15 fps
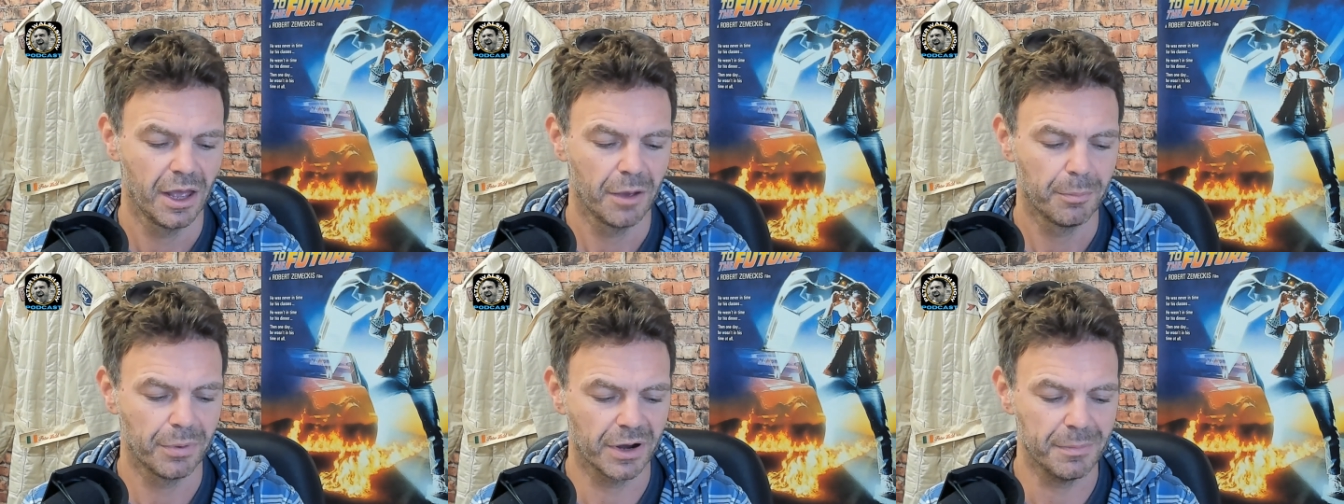
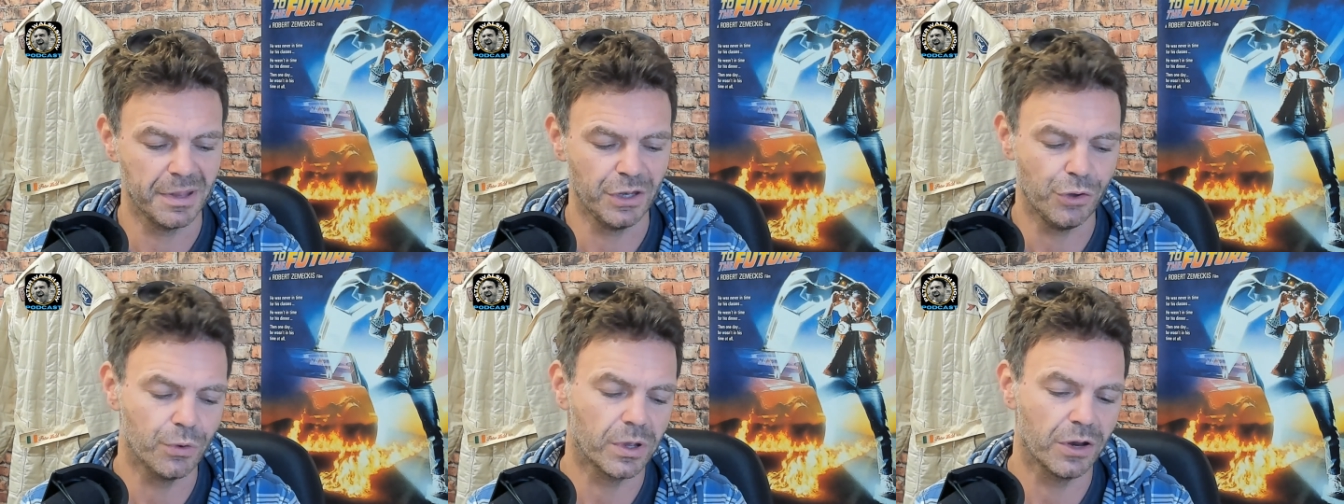But I mean,
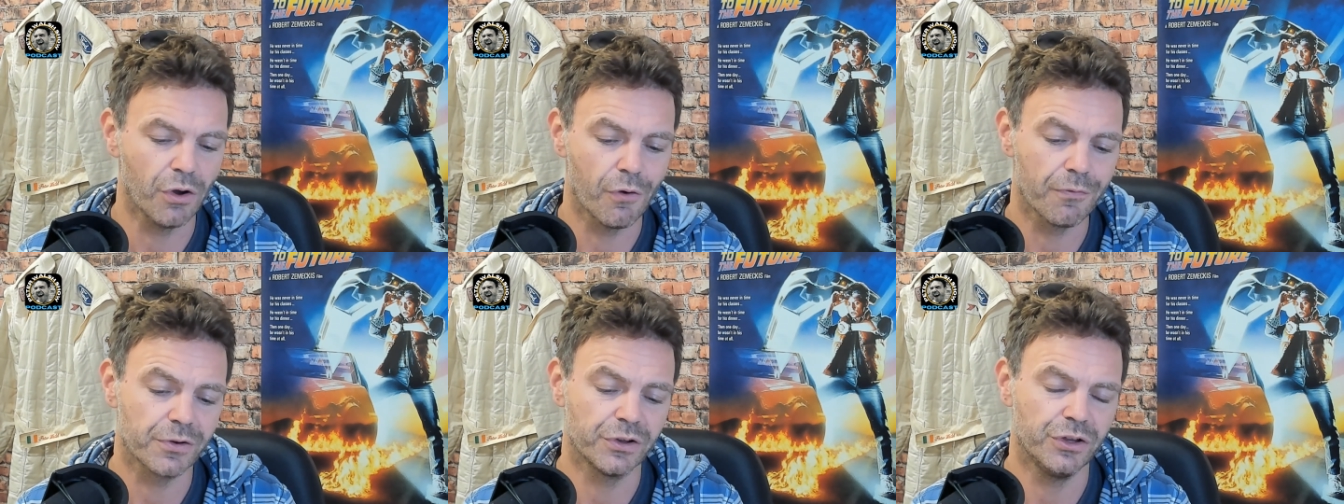you can
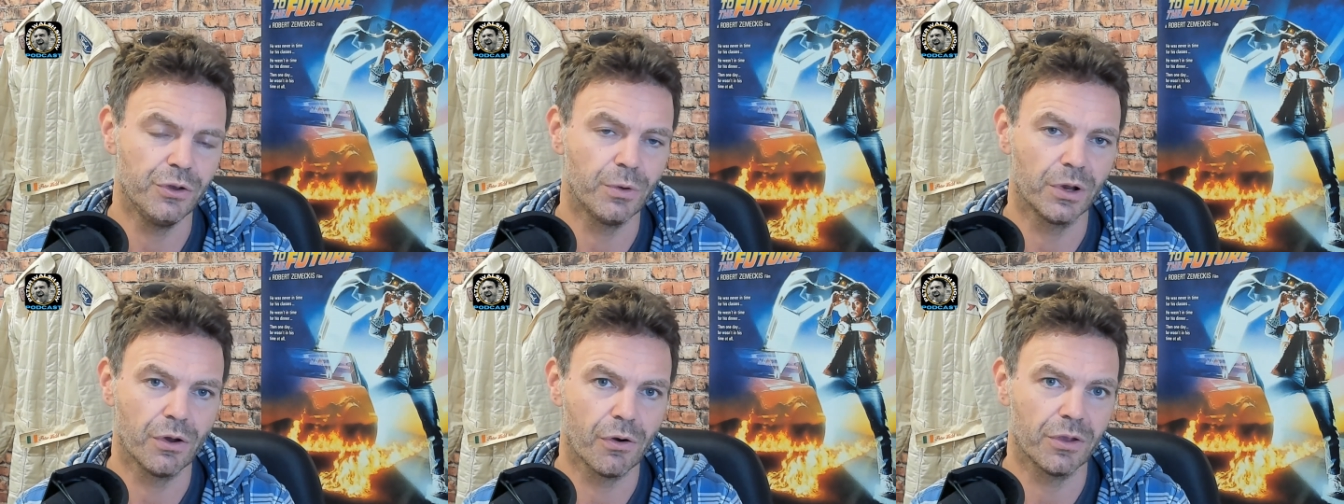over, you
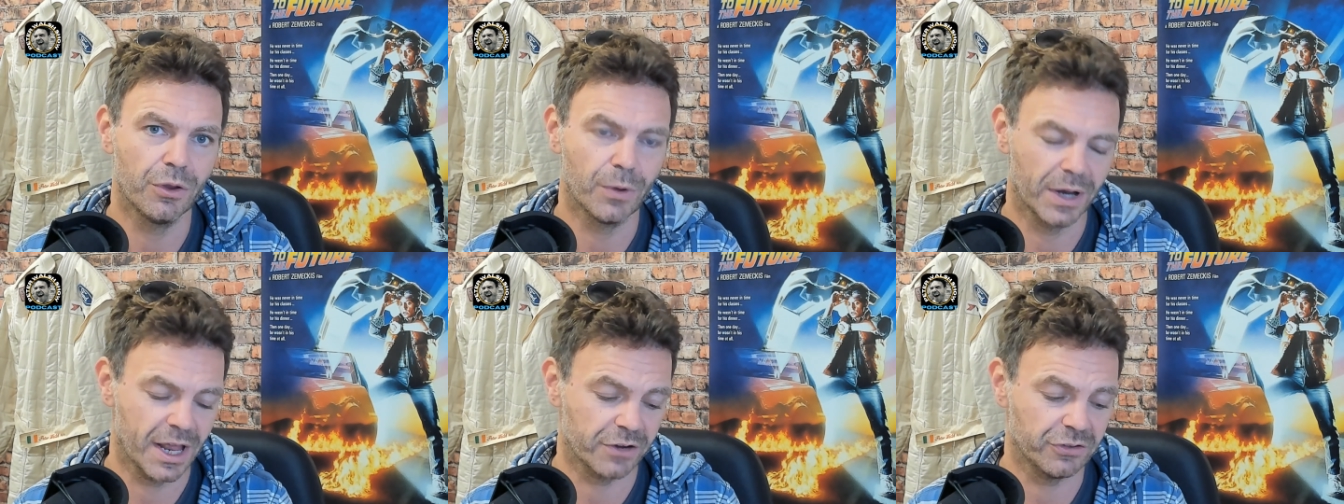can, you
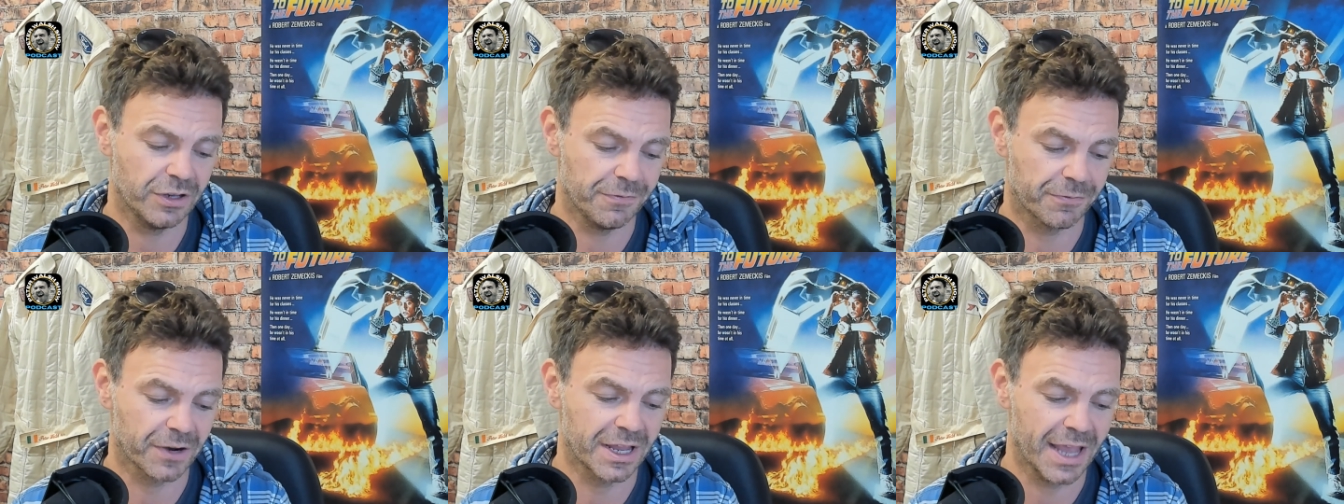can actually
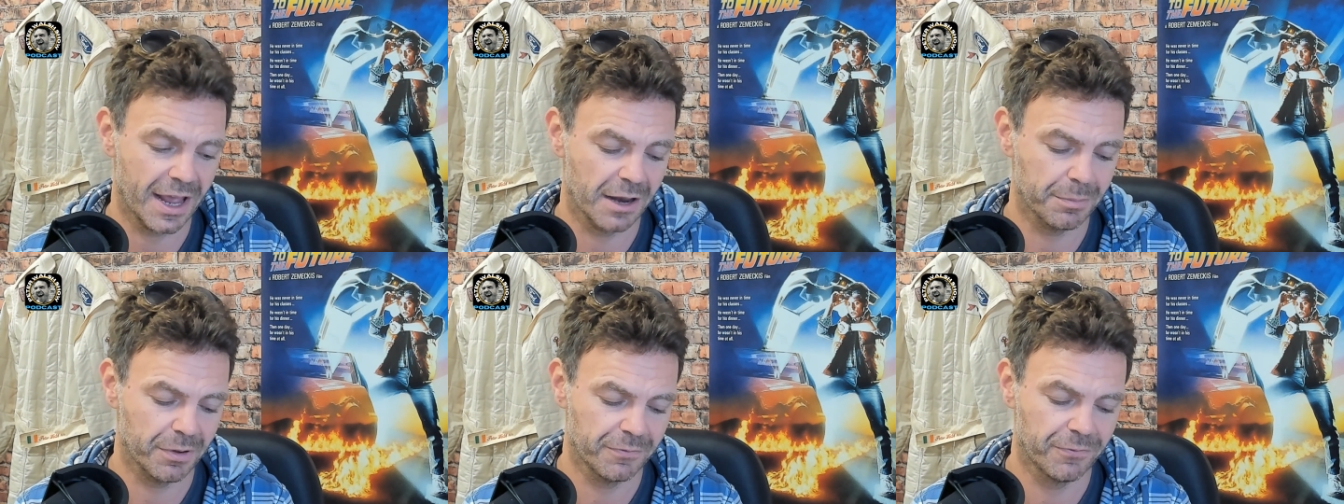forget
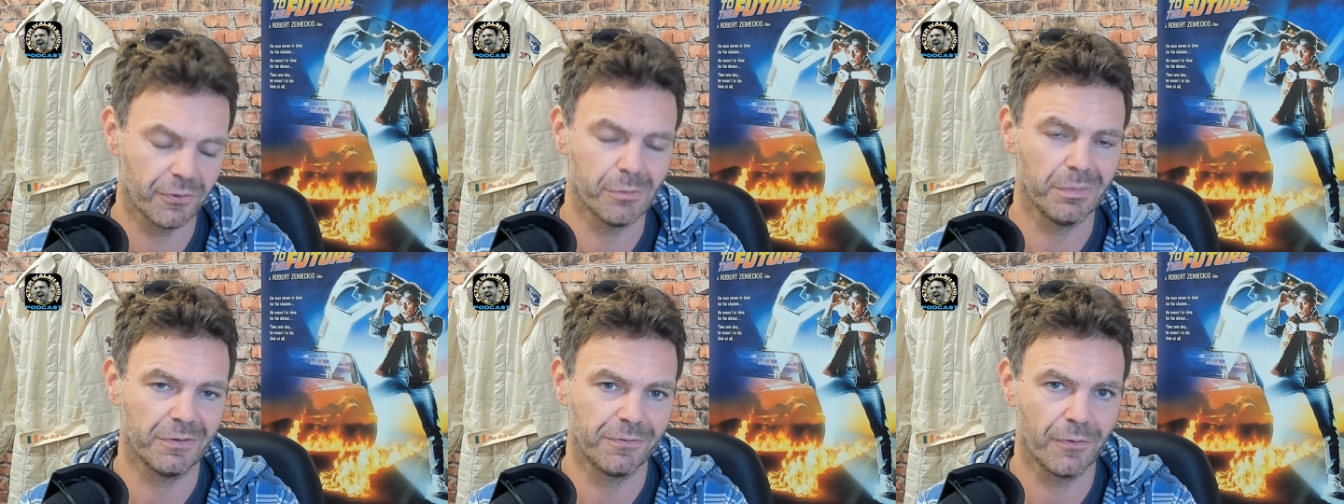about
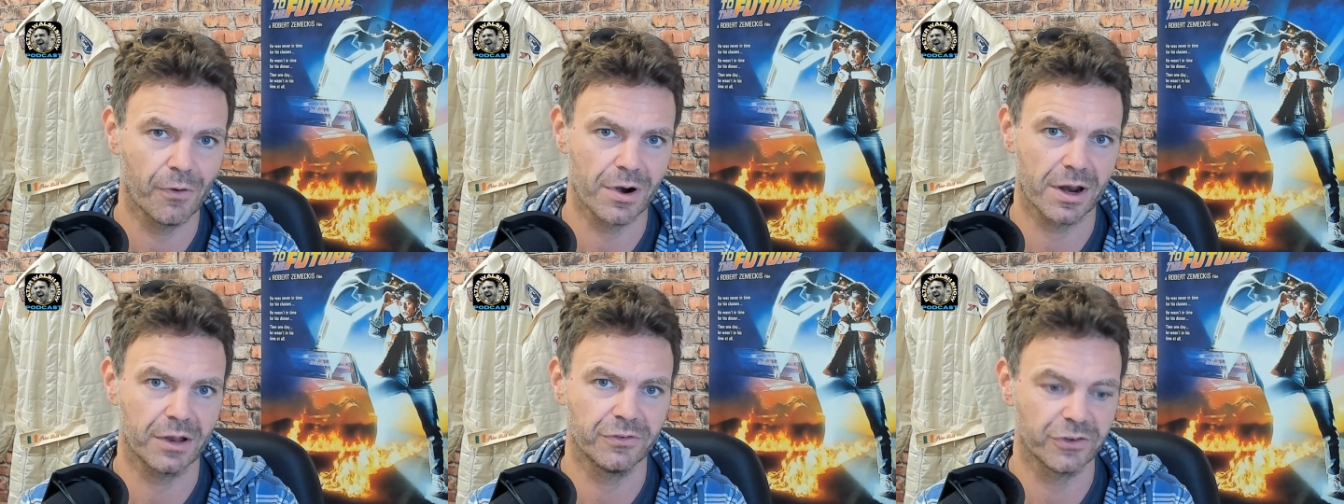Formula 4
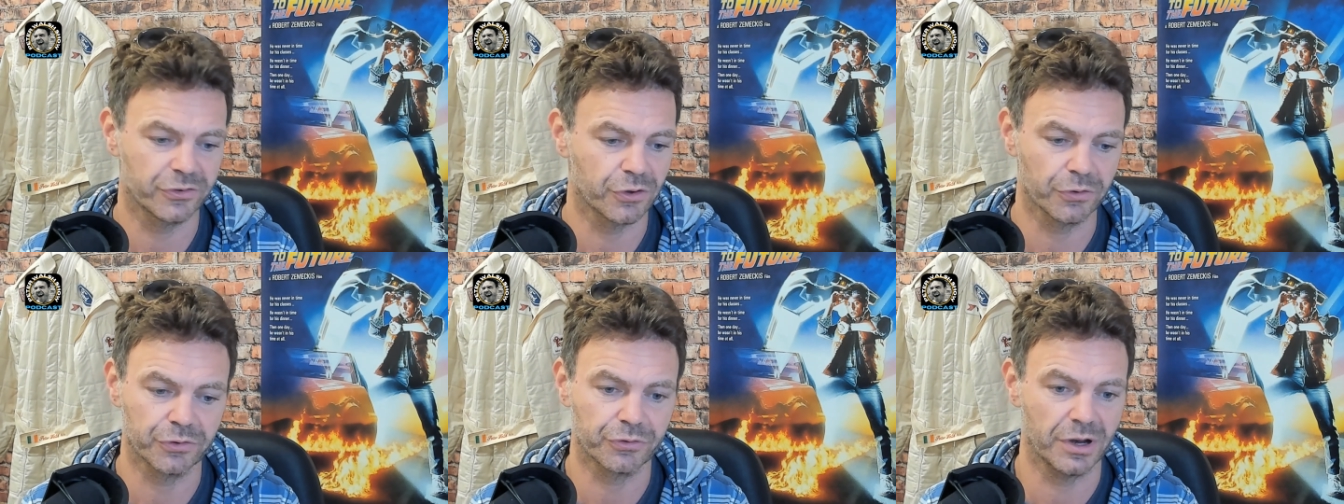and just
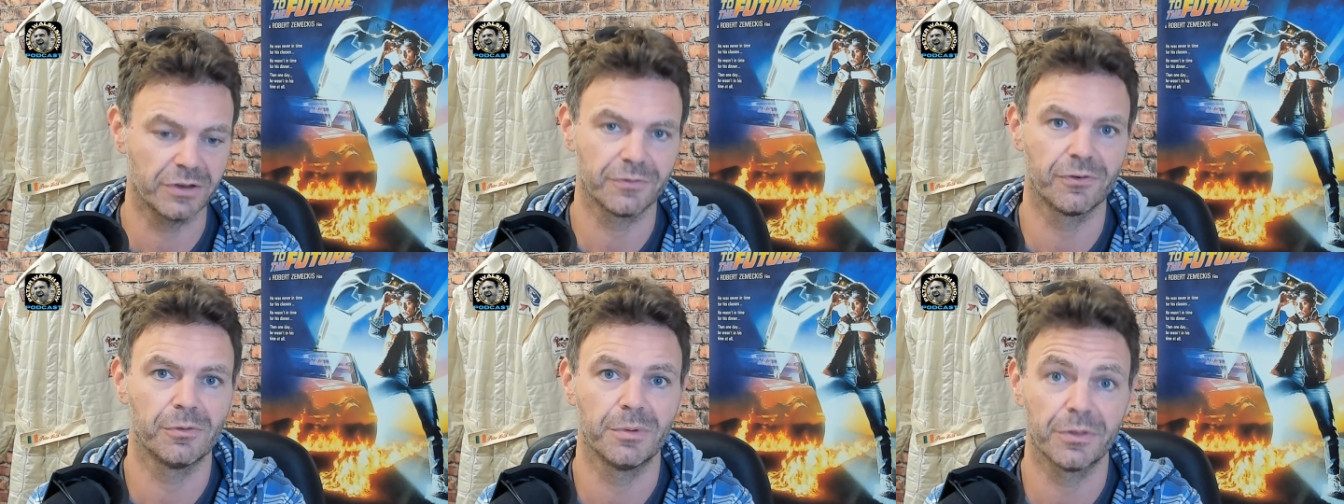go straight to
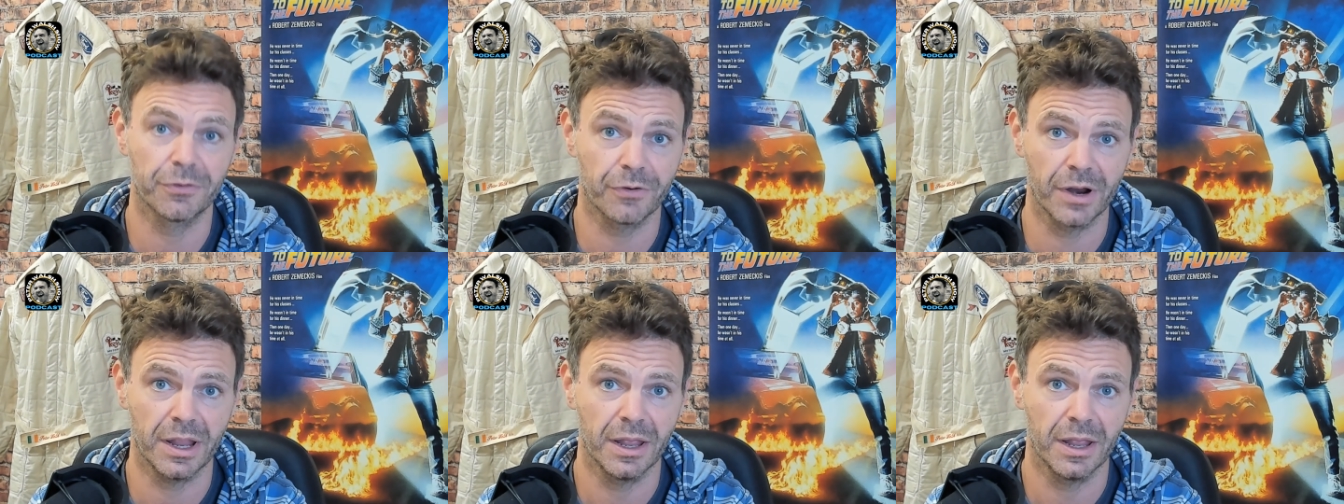Formula 3.